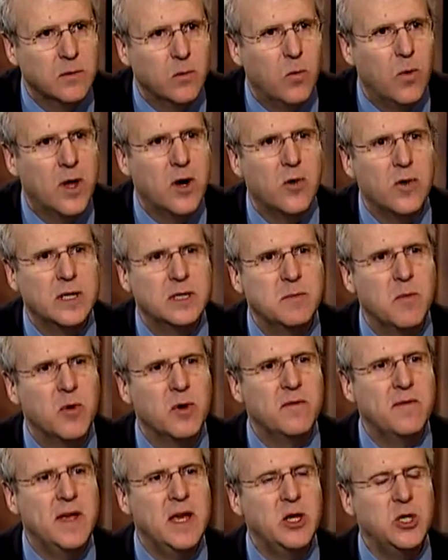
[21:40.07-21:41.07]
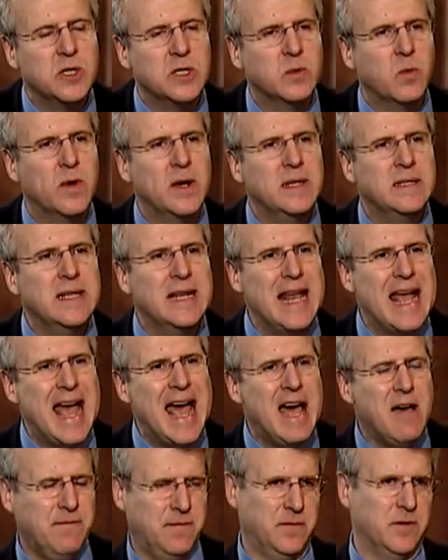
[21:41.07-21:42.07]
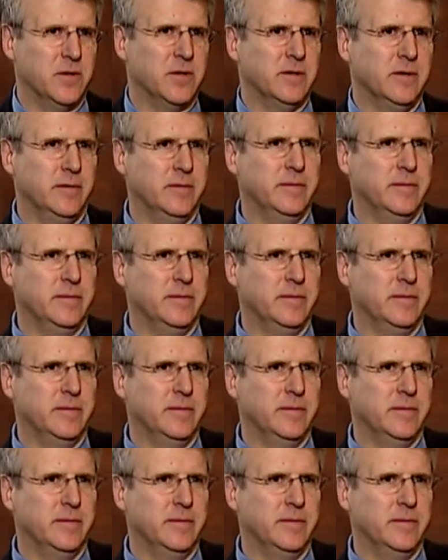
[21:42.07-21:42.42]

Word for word: What are its motivations? What is it after?